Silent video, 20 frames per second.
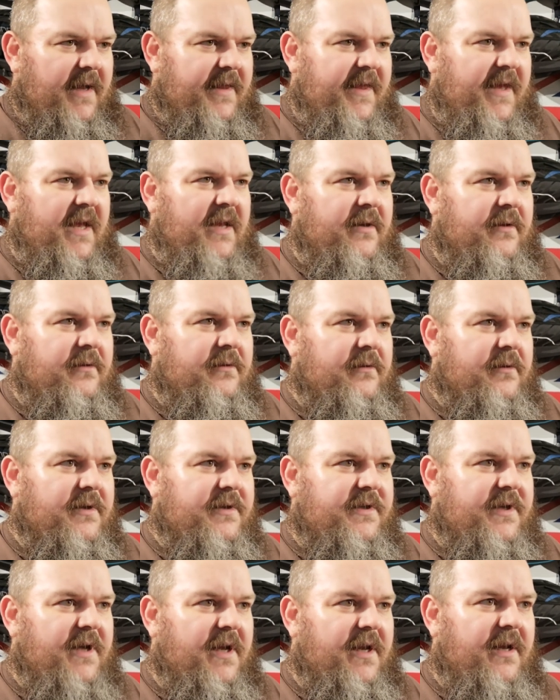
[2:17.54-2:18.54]
I then
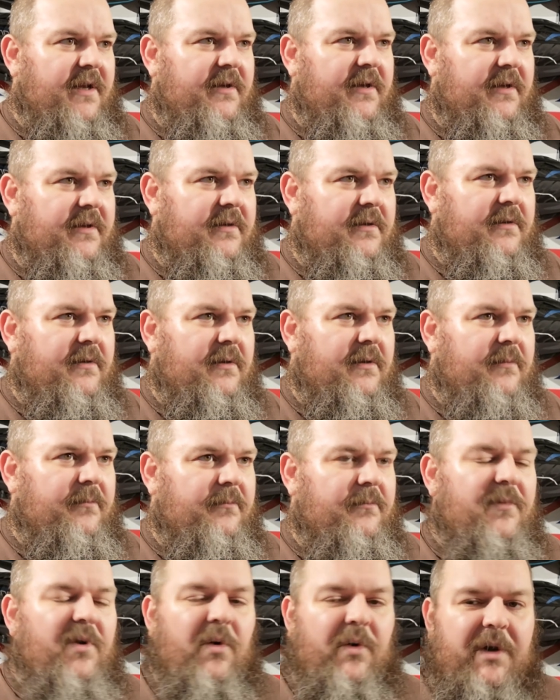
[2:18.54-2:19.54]
decided that,
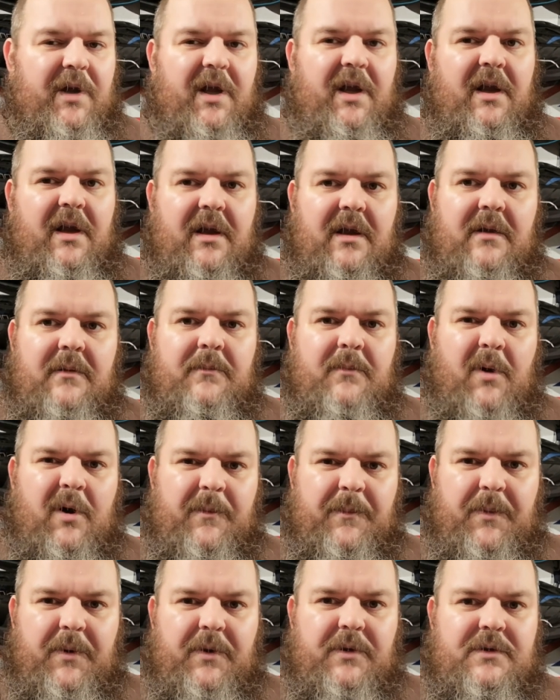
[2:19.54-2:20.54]
okay,
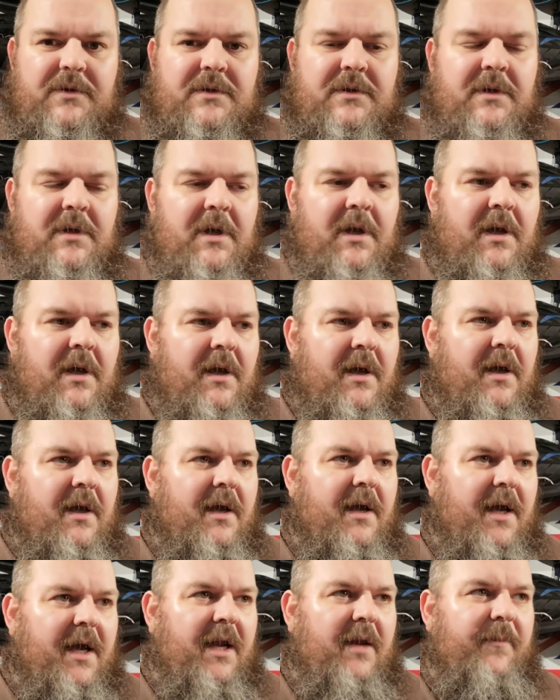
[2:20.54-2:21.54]
muck boots,
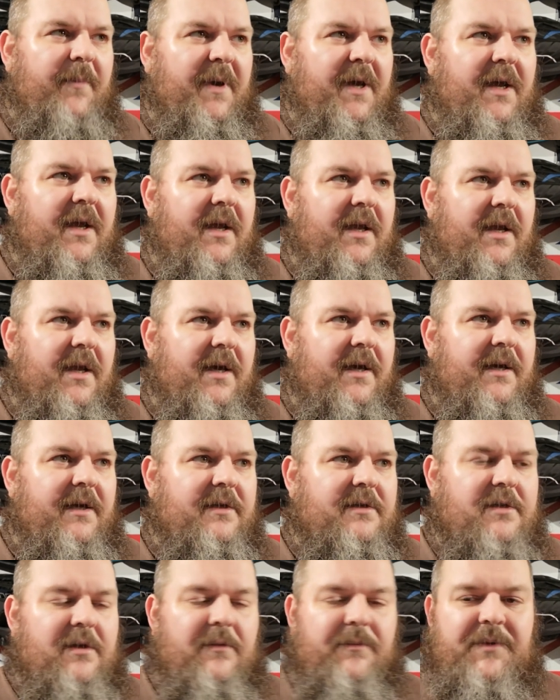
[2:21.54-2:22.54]
I'll buy
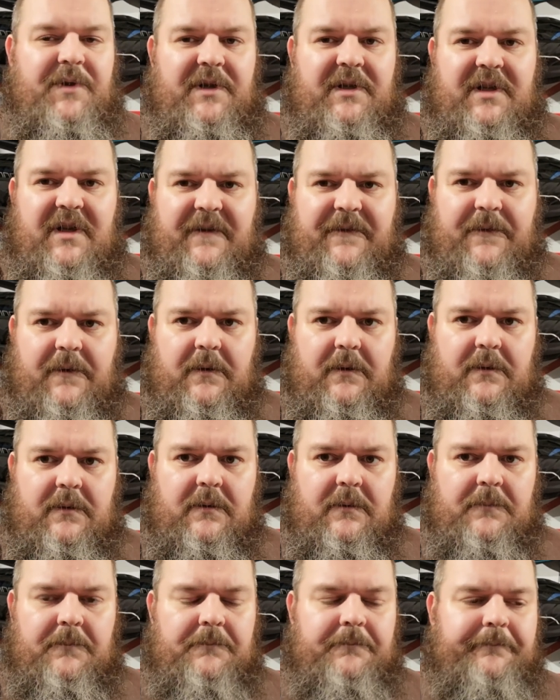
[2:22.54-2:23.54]
uh, something
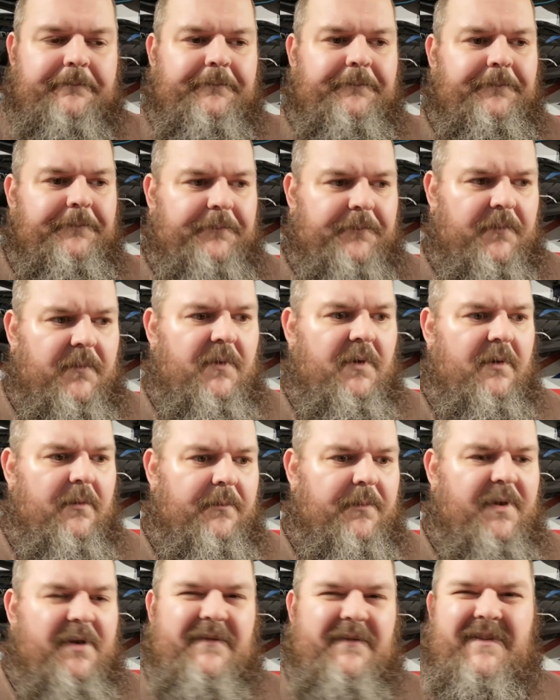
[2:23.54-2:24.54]
different
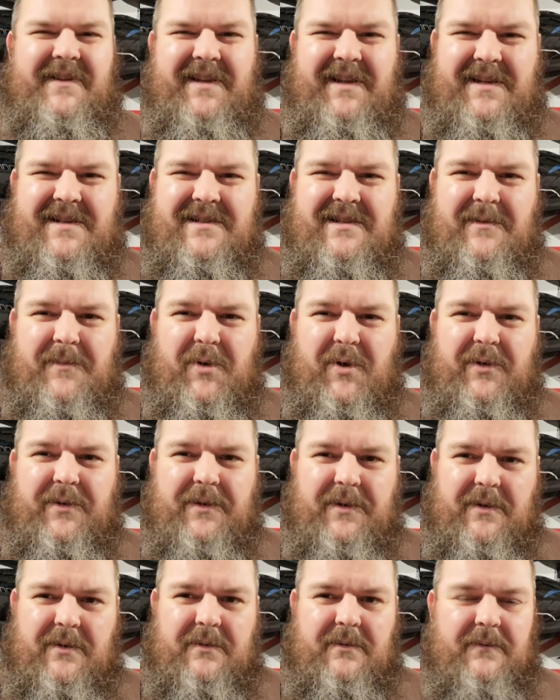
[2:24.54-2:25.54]
bit of a taste in the
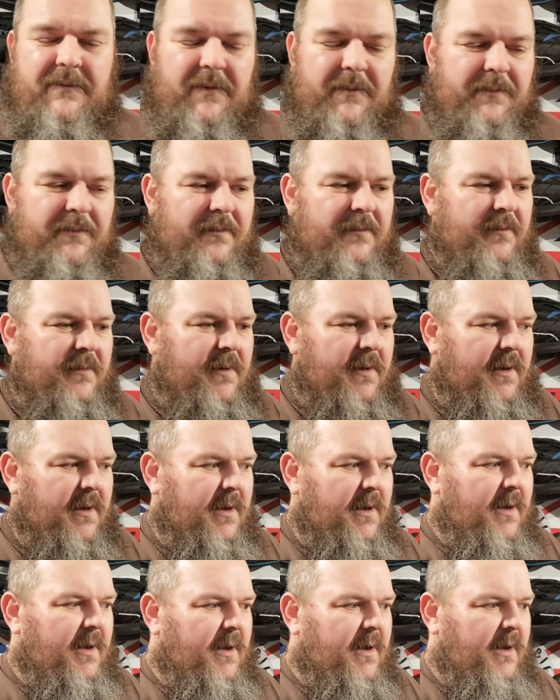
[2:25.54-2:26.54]
mouth, you know, from
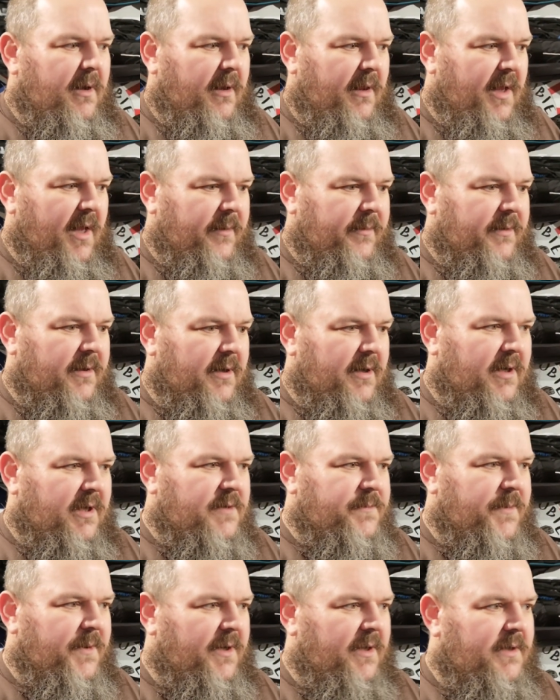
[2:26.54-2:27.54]
that their
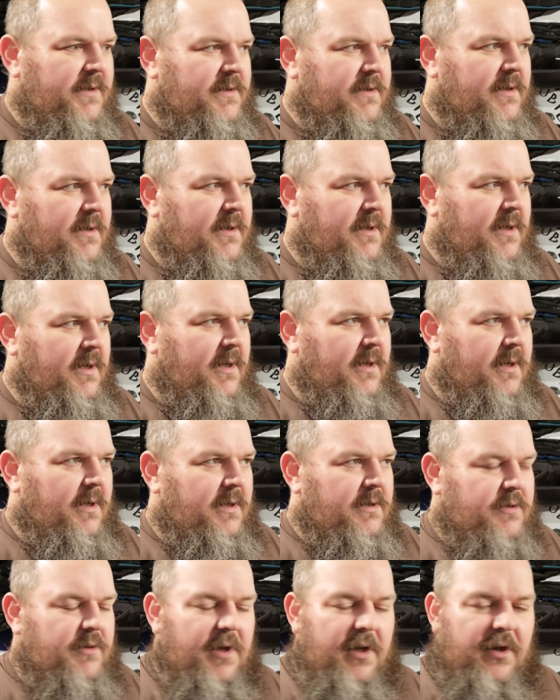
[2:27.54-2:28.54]
experience.
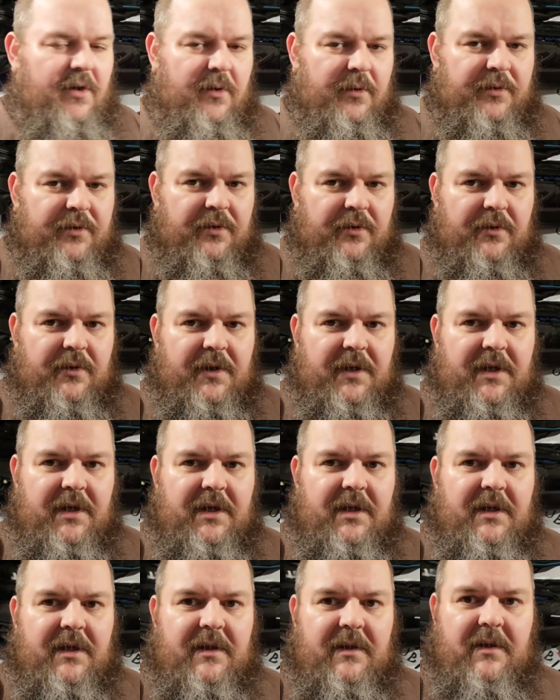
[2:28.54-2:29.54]
So I go to
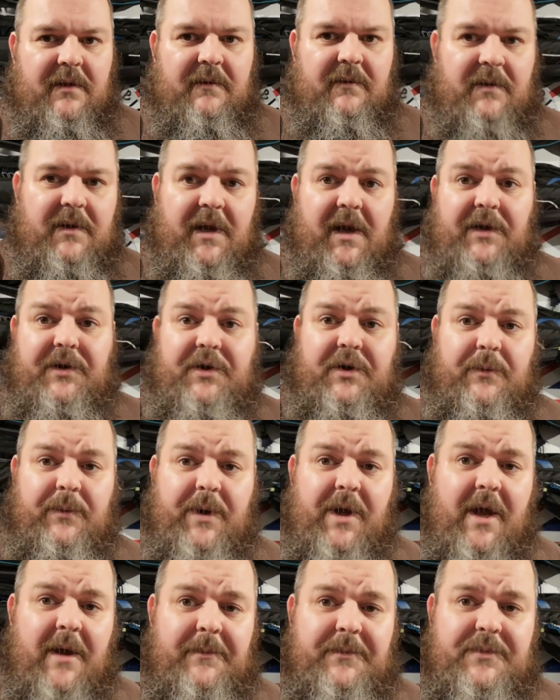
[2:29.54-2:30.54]
the, the, the
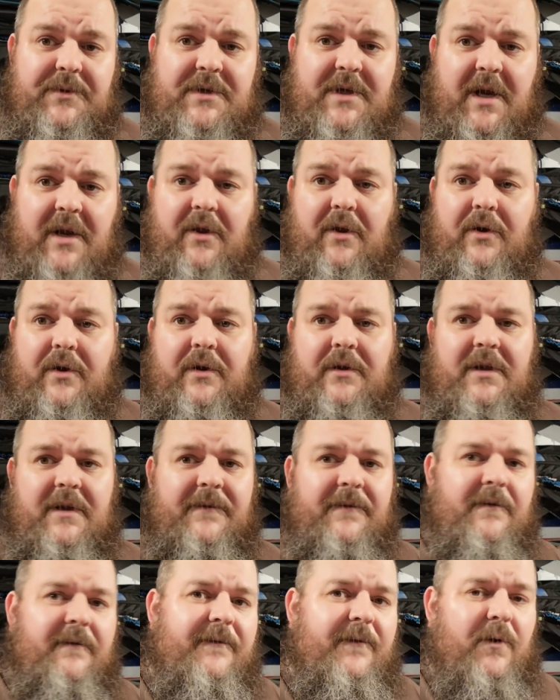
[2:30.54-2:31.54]
interwebs and I look at
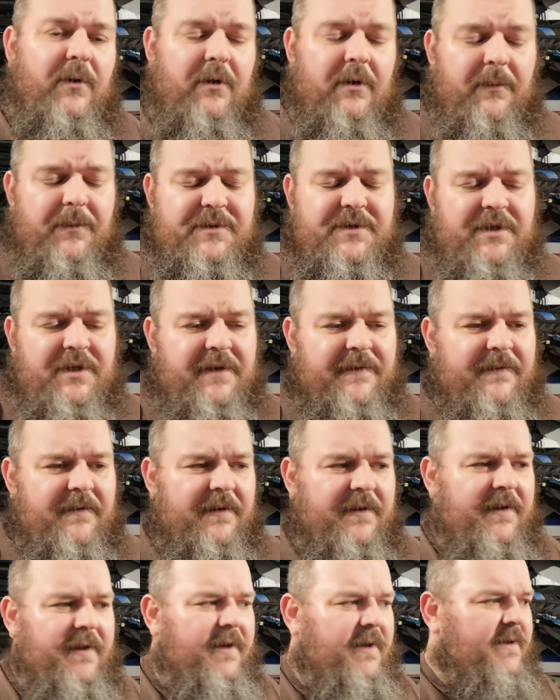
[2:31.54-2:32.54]
different forums and
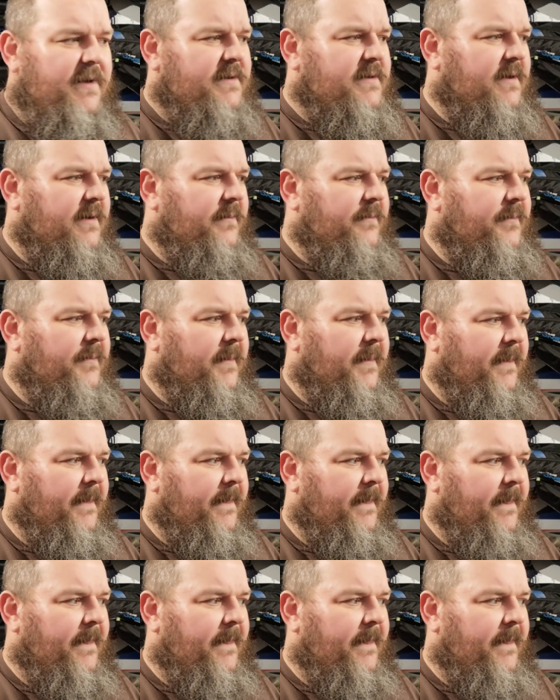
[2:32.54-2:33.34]
different things and